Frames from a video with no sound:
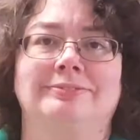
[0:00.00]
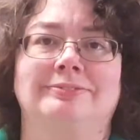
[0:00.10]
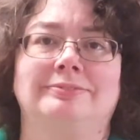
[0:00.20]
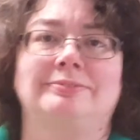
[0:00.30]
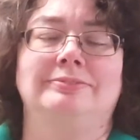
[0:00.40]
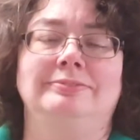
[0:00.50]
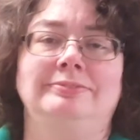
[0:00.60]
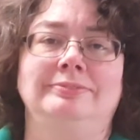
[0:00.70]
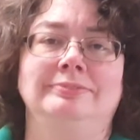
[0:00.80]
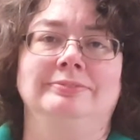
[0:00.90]

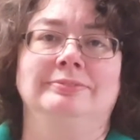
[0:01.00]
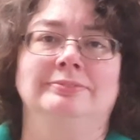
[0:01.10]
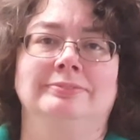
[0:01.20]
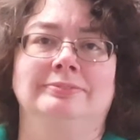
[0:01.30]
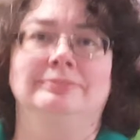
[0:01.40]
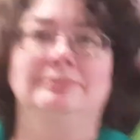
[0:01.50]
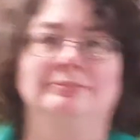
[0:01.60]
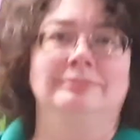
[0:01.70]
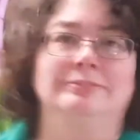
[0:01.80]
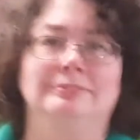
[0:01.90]

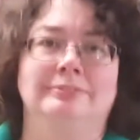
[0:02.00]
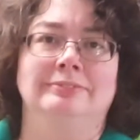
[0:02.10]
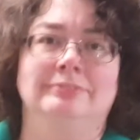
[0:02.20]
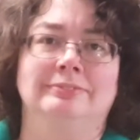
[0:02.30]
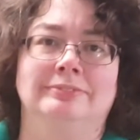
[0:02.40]
Nobody speaks.